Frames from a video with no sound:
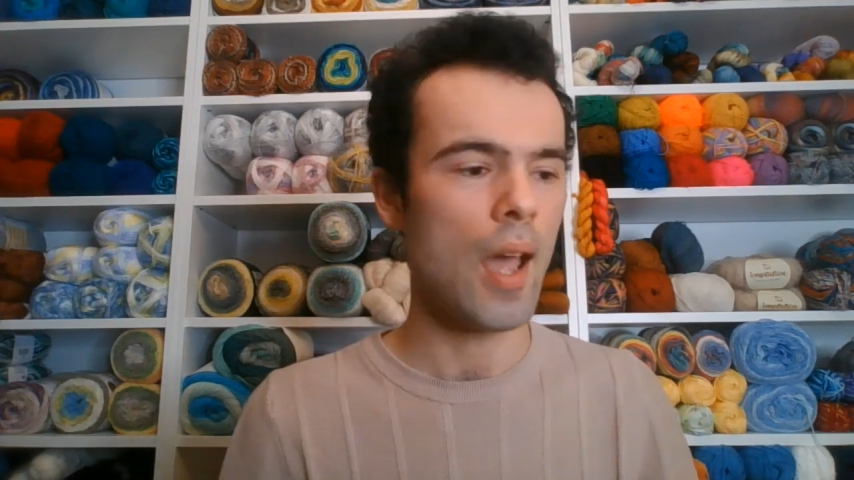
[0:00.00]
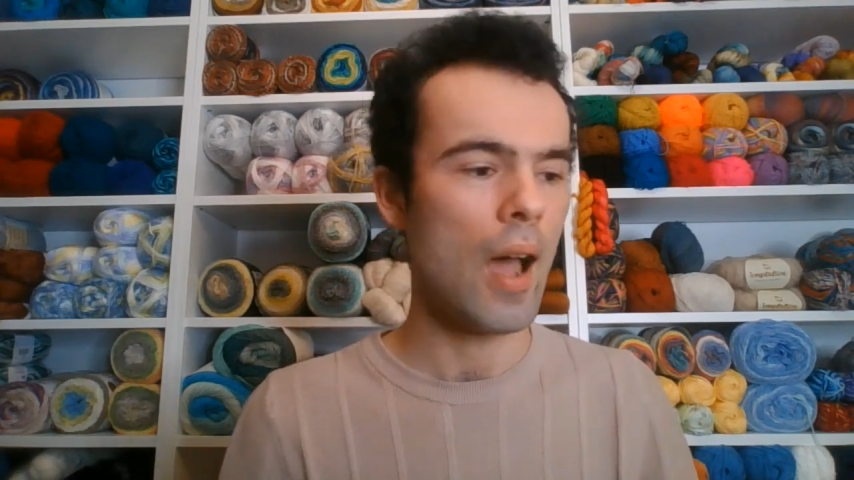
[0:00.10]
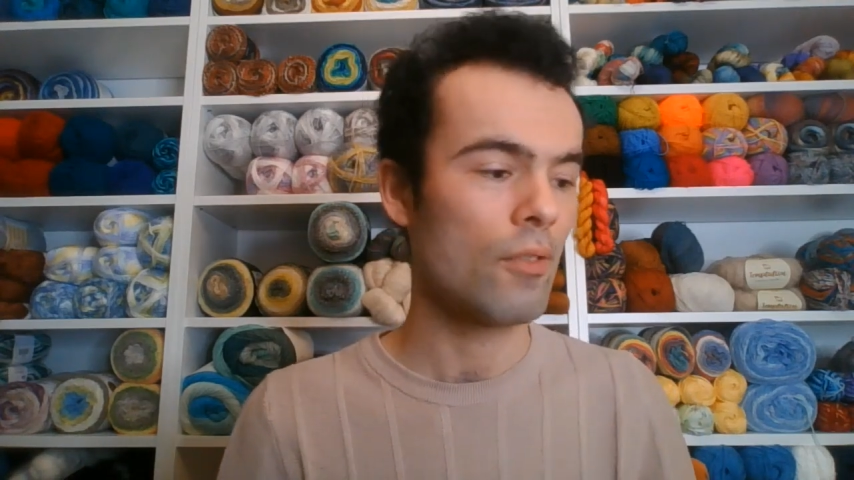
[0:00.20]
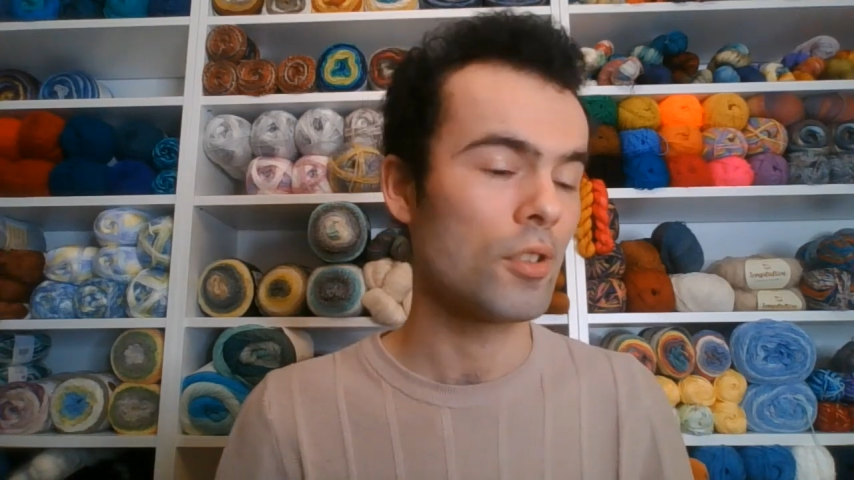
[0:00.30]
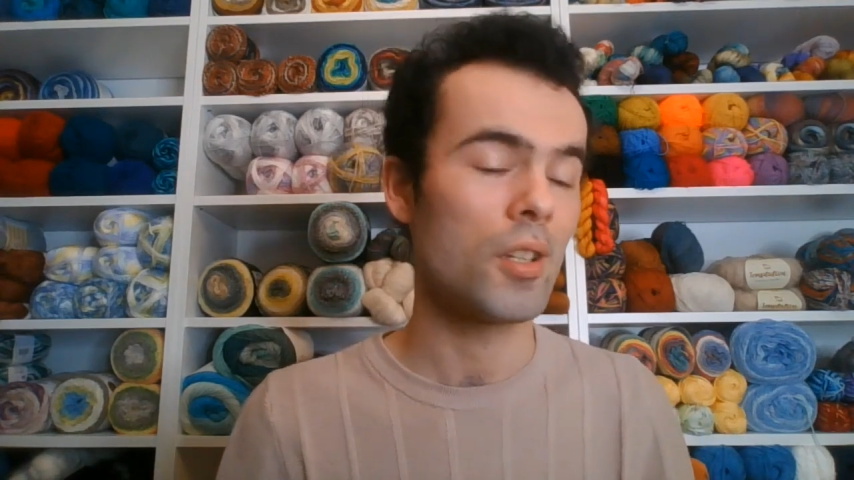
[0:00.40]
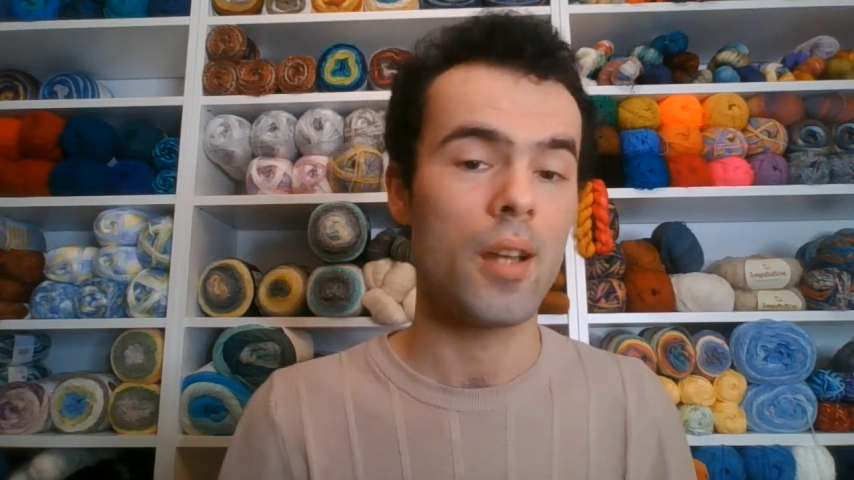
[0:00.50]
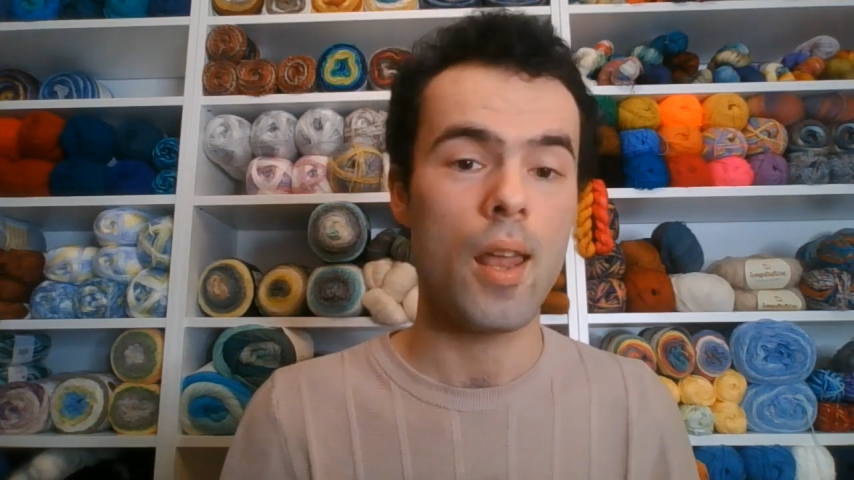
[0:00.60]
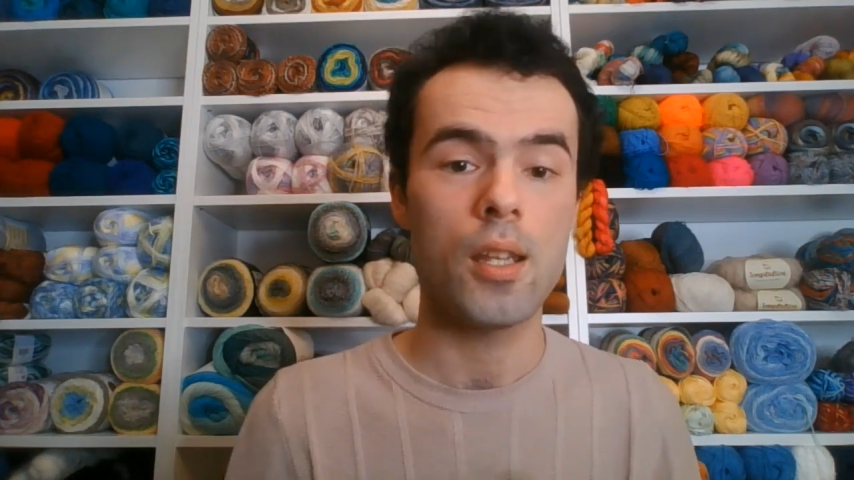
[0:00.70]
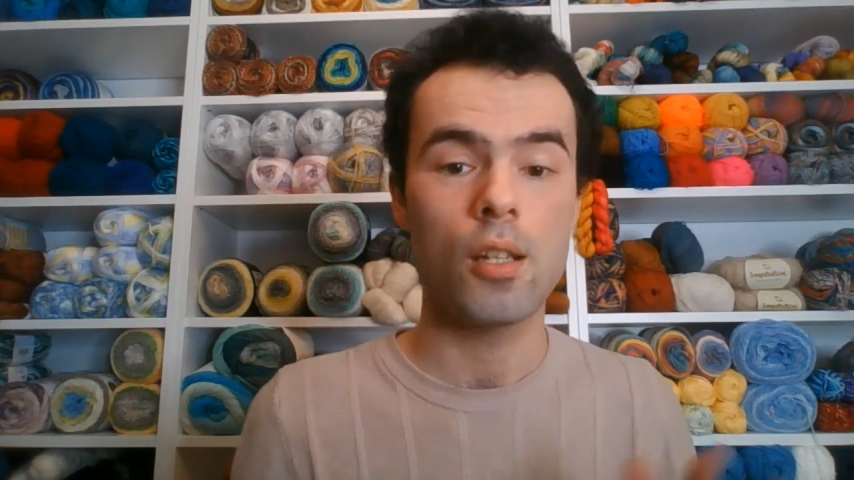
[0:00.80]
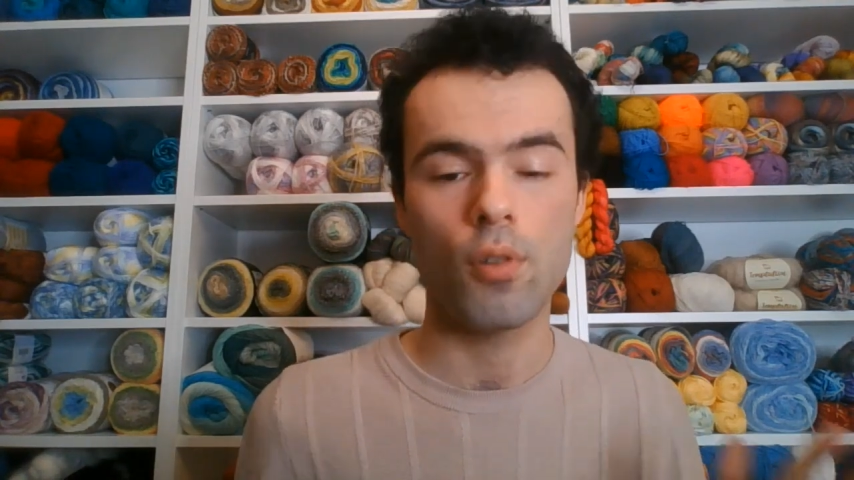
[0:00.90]
I haven't done
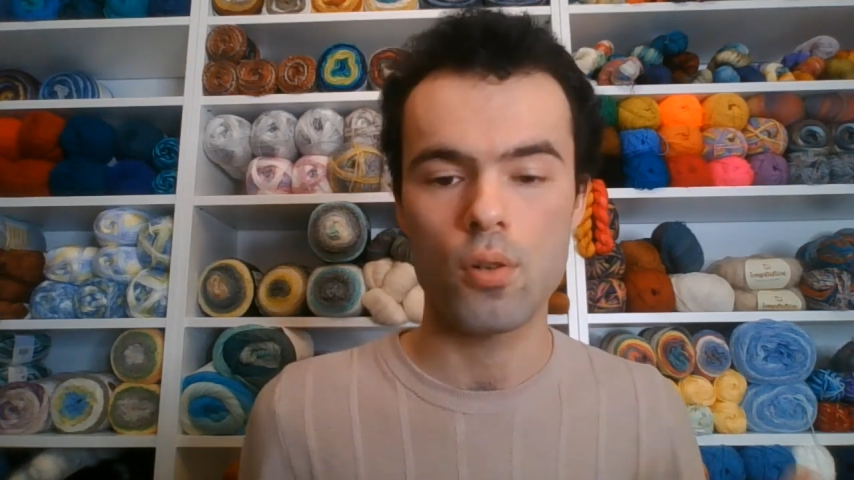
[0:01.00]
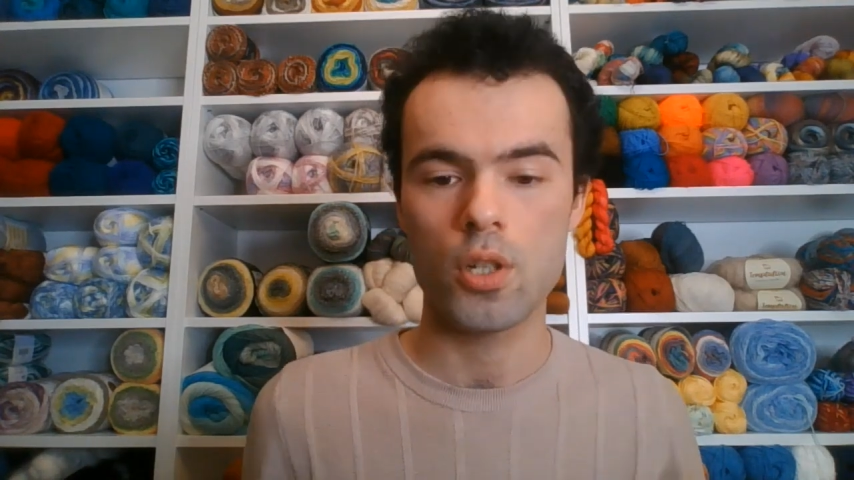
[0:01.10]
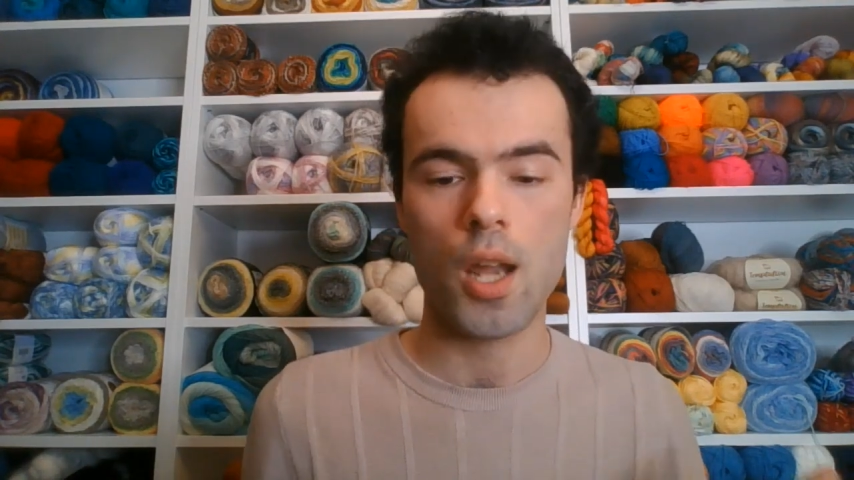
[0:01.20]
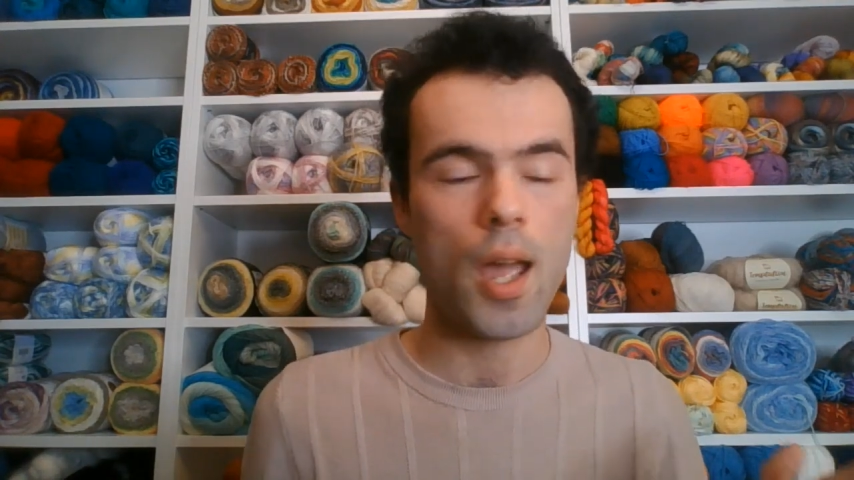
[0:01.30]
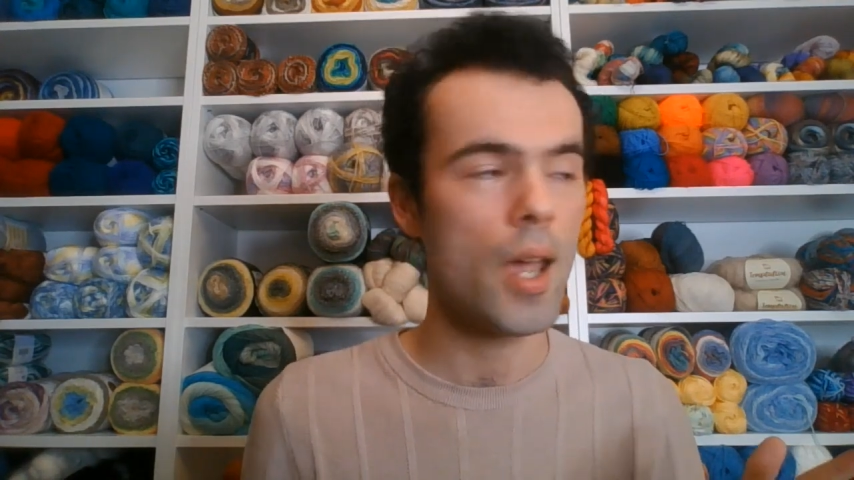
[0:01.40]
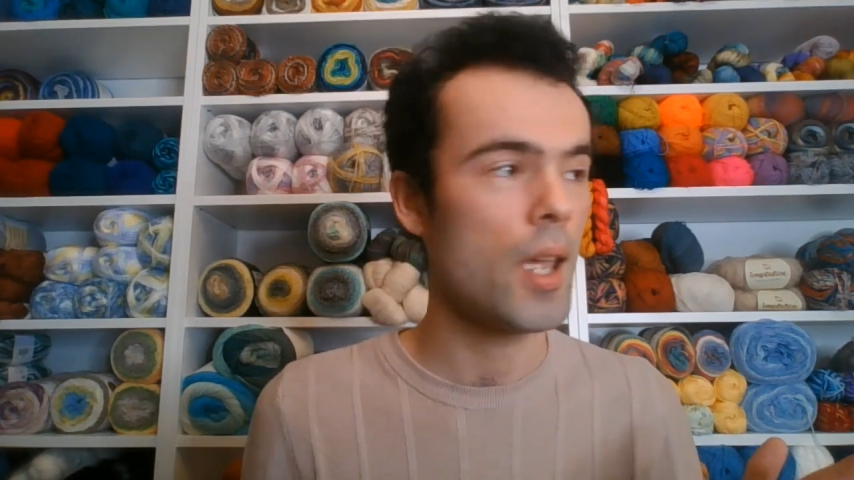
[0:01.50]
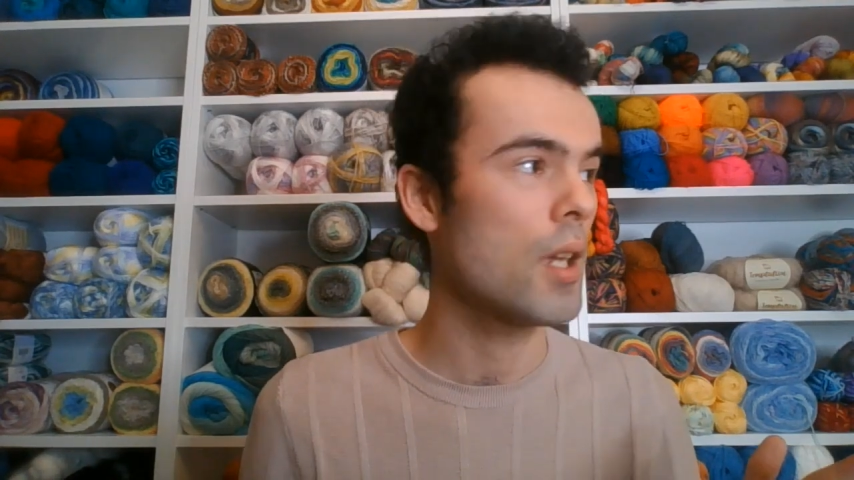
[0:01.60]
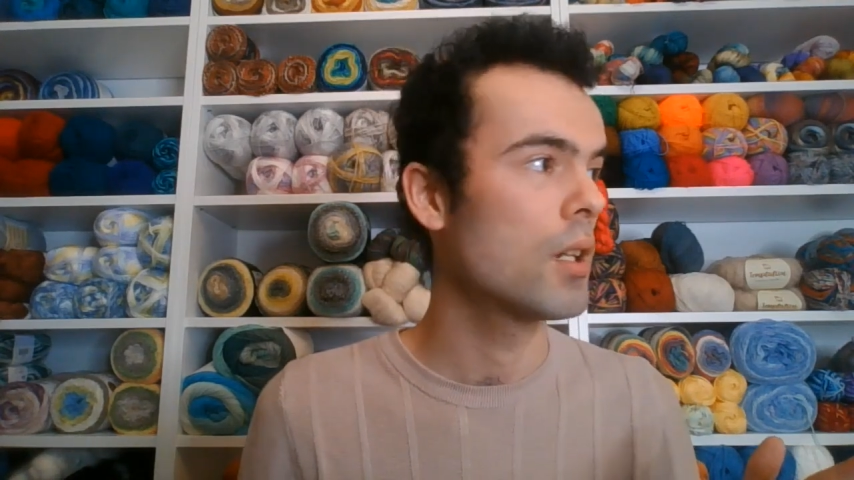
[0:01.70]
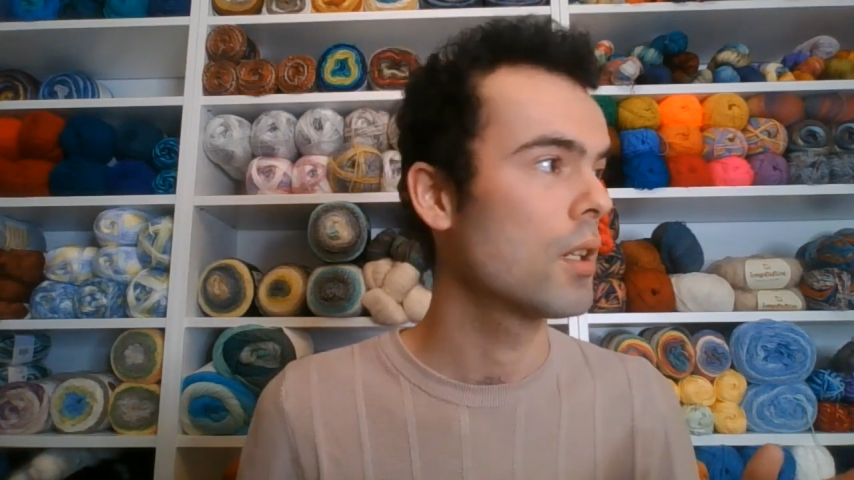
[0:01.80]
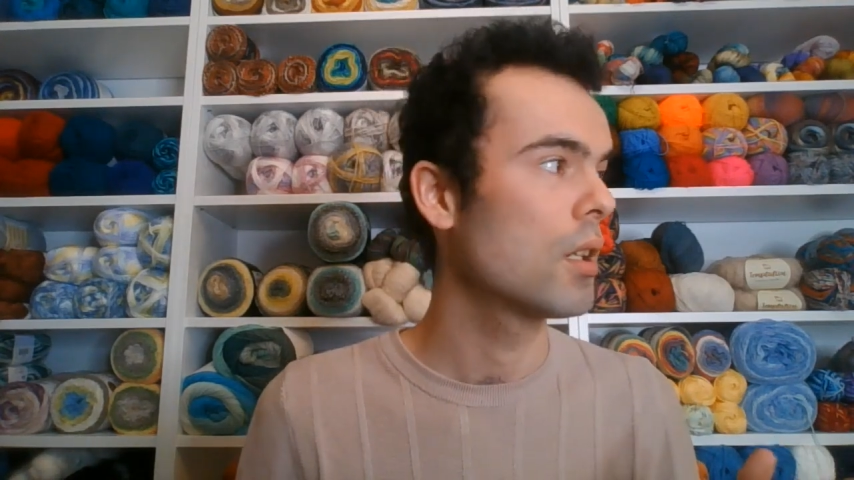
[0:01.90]
any crochet.